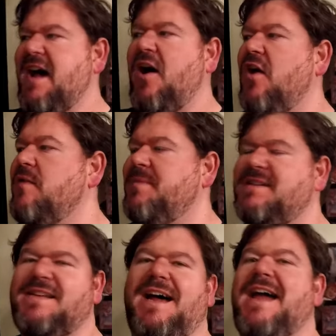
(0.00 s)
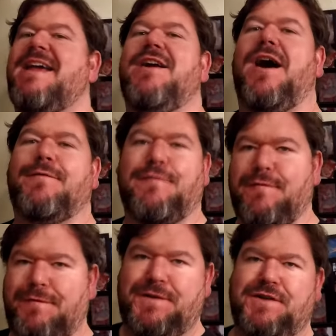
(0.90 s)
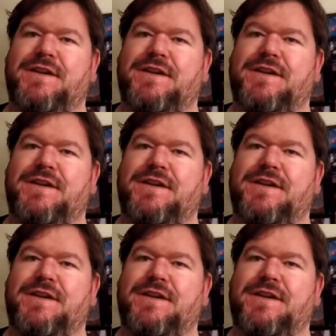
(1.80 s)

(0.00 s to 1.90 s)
all the best that I can offer for fishing